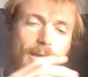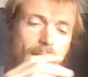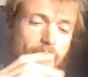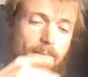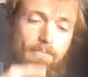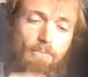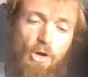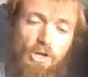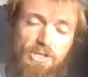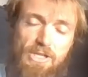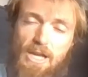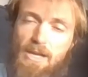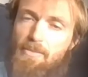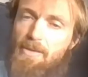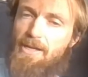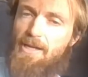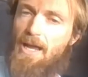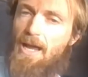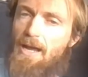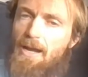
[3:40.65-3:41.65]
It might take me
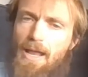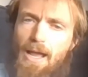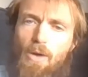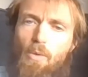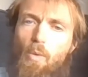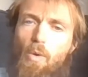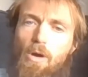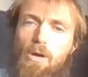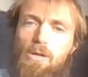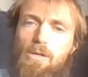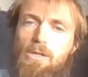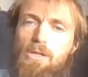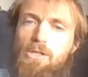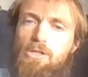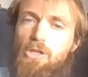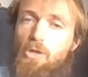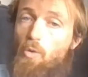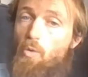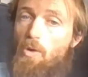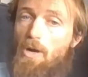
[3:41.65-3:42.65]
an hour
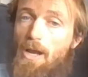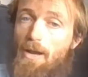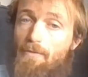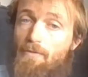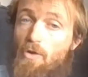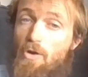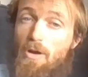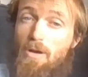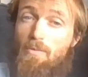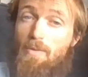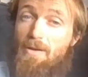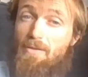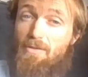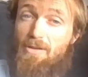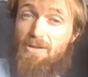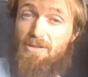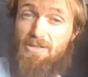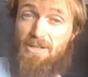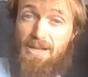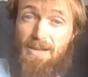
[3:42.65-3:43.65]
to go and collect around
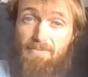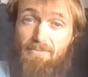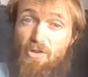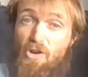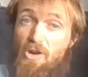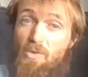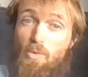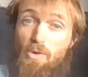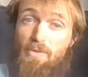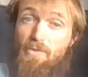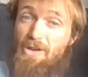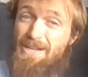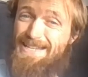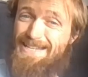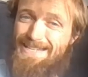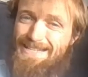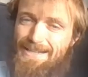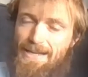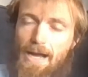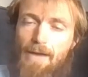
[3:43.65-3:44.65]
to get firewood if I
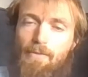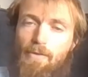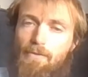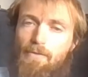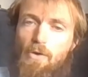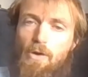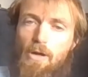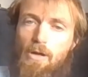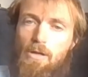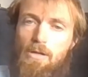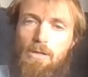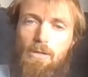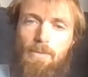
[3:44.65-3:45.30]
need to have a fire.